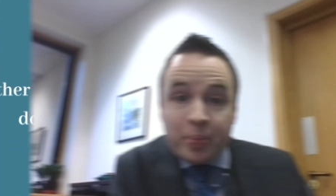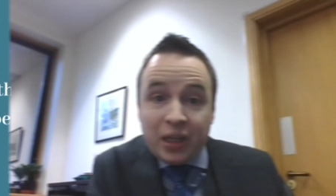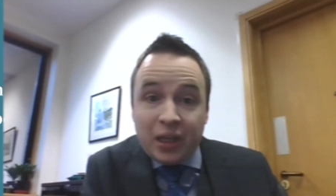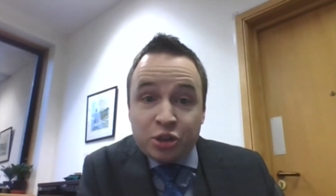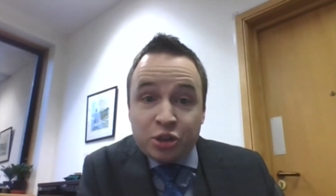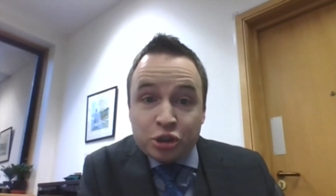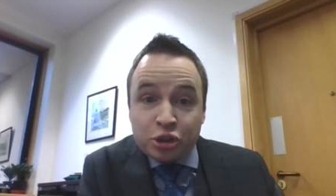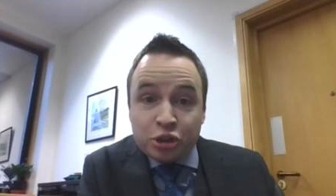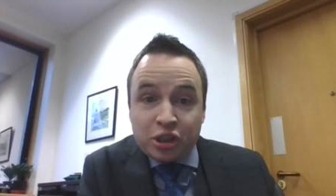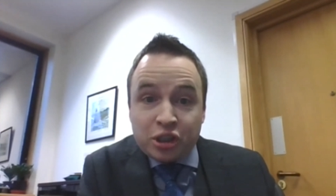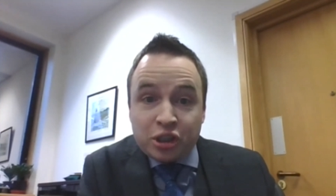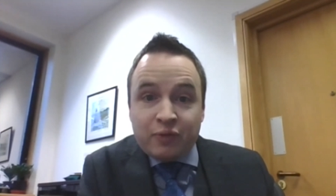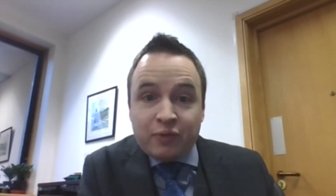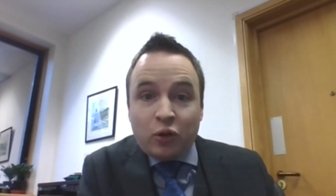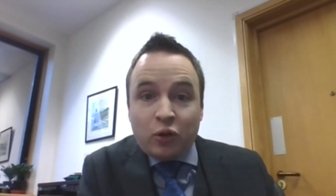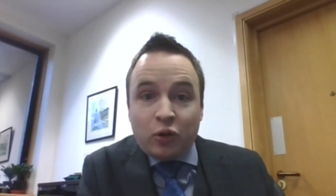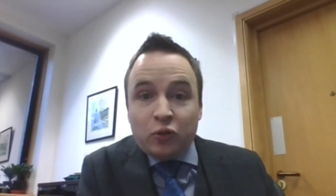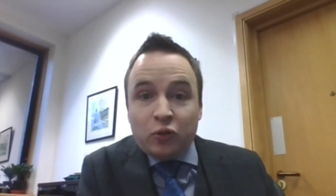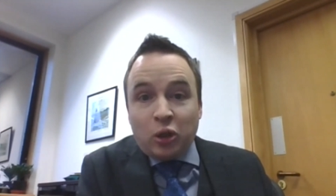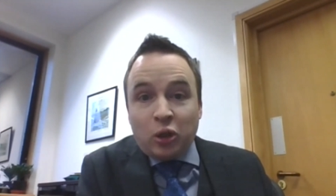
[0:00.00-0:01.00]
Being a judge
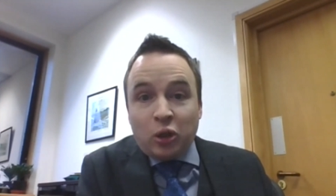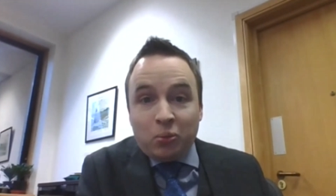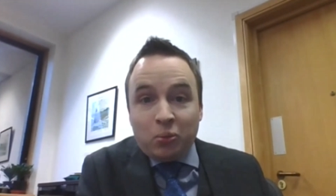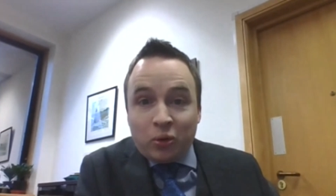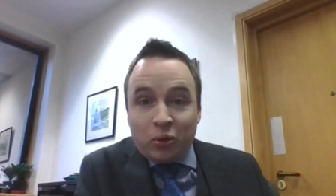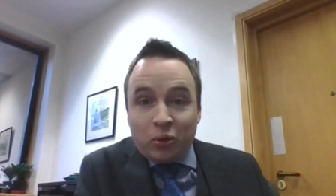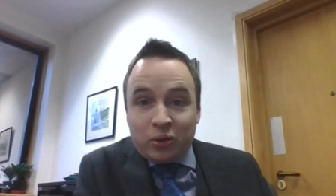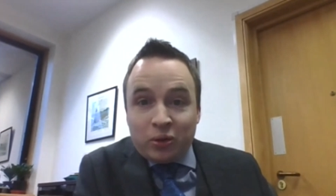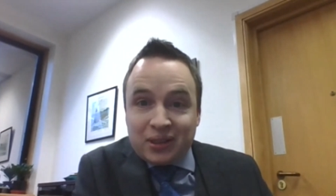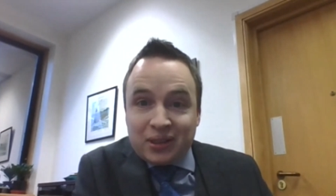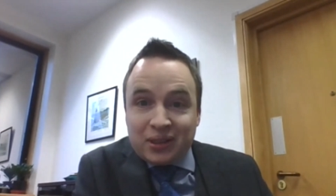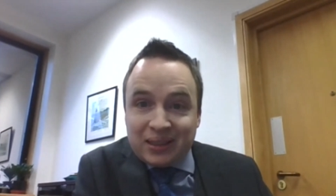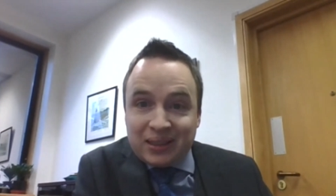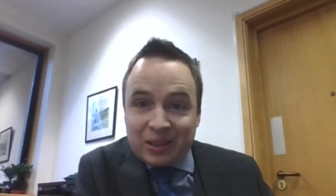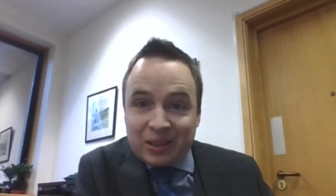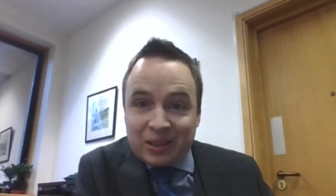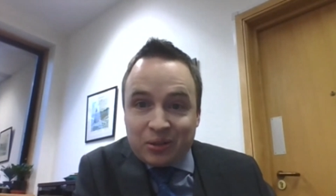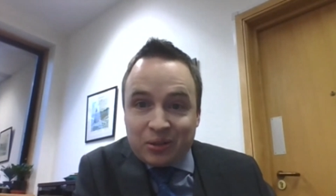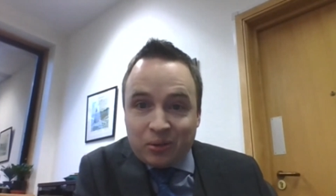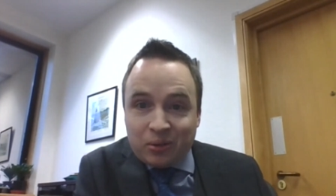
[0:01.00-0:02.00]
involves a lot more than
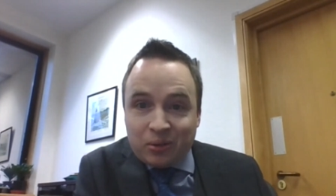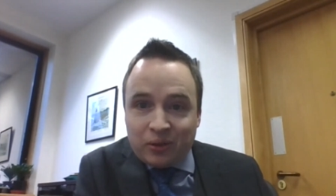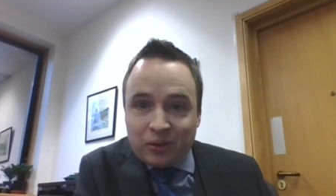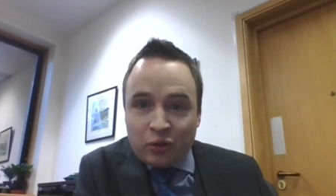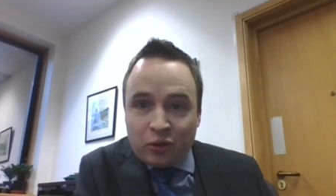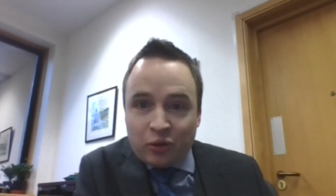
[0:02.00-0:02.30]
sitting in court.